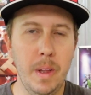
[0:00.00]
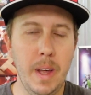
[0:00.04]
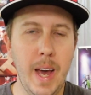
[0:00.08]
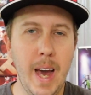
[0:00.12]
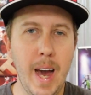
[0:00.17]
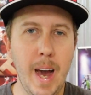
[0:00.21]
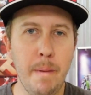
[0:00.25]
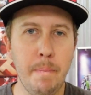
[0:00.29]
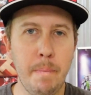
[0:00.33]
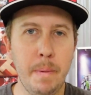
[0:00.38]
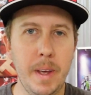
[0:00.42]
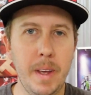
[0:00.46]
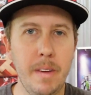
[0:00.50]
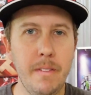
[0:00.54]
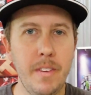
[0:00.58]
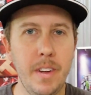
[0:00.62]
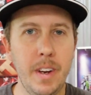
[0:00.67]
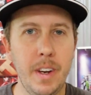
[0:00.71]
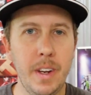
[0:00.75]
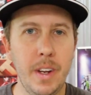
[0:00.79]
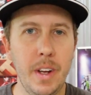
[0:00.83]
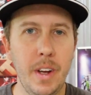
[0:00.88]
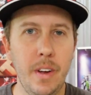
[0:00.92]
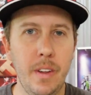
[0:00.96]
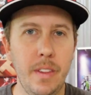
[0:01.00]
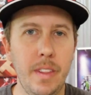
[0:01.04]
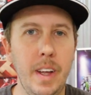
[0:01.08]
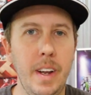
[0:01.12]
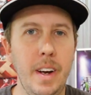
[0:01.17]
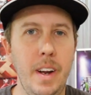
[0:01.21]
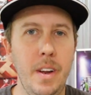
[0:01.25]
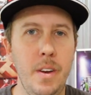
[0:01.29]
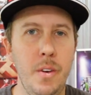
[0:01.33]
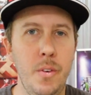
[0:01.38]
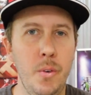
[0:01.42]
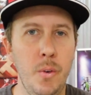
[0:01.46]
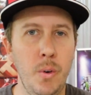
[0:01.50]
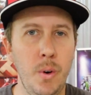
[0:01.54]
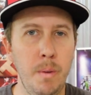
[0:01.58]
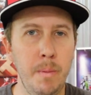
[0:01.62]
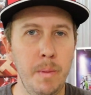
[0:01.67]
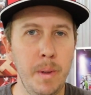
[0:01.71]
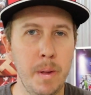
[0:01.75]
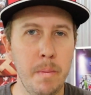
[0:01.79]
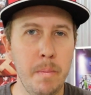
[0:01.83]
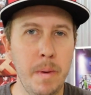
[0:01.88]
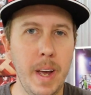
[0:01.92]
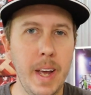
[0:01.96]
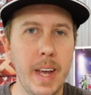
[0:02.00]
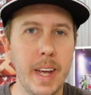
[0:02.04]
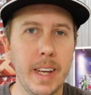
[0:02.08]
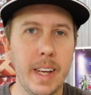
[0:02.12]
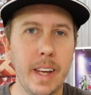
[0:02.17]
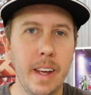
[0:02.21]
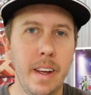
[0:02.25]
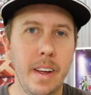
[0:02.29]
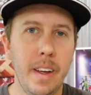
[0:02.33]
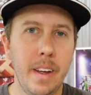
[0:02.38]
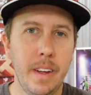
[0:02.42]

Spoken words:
happy video that I normally make.